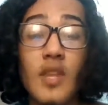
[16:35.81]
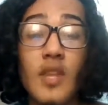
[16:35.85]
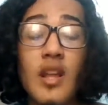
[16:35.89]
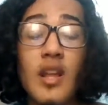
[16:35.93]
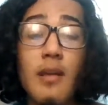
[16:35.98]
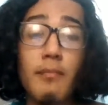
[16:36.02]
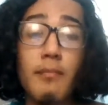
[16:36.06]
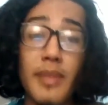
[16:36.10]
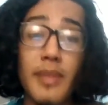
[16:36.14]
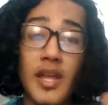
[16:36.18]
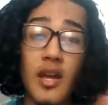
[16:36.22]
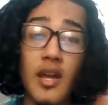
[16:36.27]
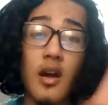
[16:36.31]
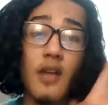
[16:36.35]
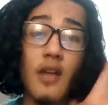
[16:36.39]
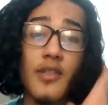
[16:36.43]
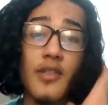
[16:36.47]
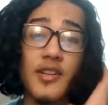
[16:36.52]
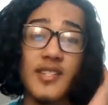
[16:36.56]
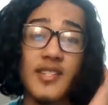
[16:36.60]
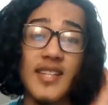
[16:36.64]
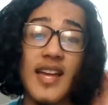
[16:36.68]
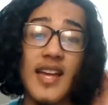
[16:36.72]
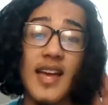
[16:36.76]
being on their
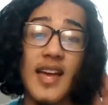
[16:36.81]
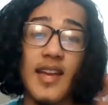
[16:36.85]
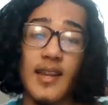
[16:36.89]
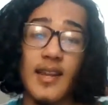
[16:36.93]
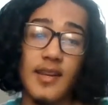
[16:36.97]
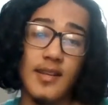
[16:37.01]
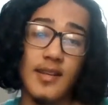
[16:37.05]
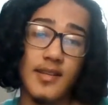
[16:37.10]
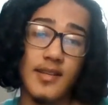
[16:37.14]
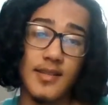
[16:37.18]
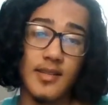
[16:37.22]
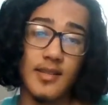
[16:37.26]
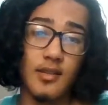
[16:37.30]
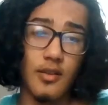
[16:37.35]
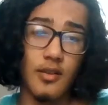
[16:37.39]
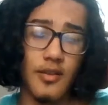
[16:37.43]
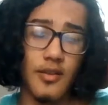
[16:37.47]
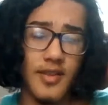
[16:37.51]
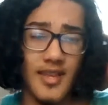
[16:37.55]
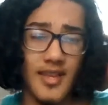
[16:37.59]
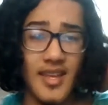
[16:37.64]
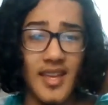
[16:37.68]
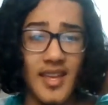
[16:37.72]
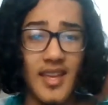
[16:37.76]
side until
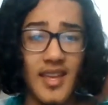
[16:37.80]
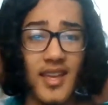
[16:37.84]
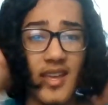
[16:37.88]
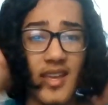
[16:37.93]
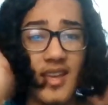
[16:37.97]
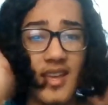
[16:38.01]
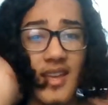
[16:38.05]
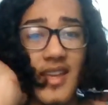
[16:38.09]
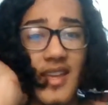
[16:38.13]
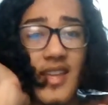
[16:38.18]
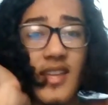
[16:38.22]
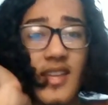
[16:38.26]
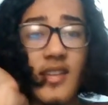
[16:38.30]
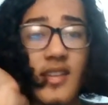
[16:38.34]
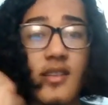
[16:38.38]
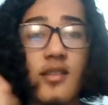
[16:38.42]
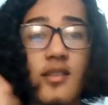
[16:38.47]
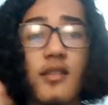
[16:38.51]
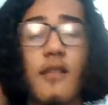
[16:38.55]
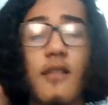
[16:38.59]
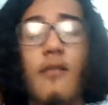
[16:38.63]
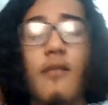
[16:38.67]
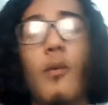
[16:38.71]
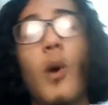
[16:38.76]
the end
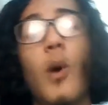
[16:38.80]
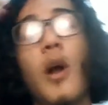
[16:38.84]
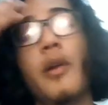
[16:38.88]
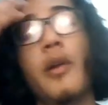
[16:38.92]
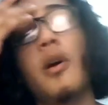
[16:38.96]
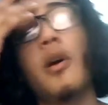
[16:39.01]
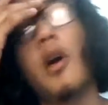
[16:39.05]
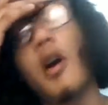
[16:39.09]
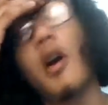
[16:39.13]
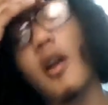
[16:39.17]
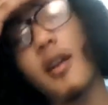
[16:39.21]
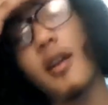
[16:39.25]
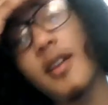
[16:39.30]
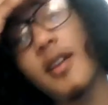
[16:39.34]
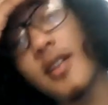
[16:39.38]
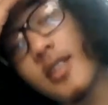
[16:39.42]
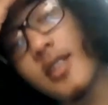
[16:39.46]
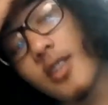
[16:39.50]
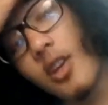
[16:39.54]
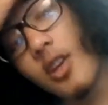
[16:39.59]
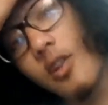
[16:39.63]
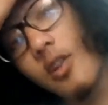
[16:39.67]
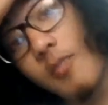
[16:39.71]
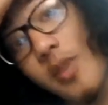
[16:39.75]
of Wano arc is
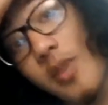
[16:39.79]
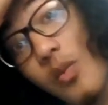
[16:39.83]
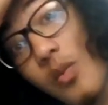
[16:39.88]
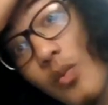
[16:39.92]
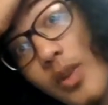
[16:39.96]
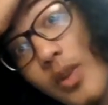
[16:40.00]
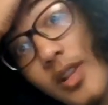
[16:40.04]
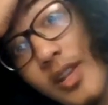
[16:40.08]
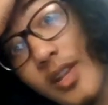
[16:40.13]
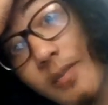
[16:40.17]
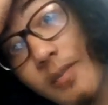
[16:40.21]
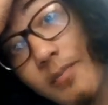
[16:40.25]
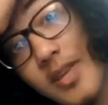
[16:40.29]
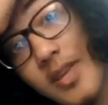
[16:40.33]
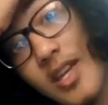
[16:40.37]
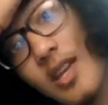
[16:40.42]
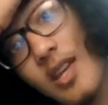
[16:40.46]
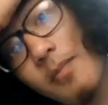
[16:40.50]
going to be really big,